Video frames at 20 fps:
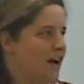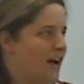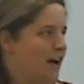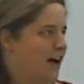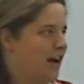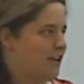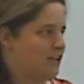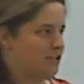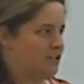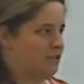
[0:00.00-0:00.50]

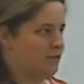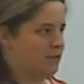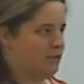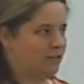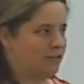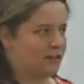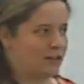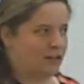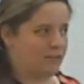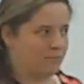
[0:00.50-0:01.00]
I actually went
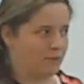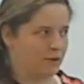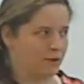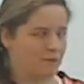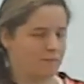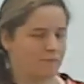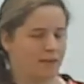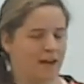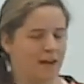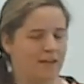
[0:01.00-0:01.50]
looking for
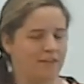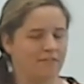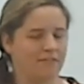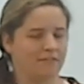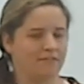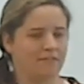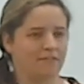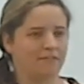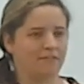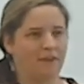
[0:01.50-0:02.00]
it, but I
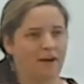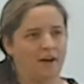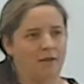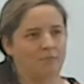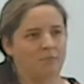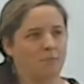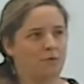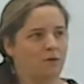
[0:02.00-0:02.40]
found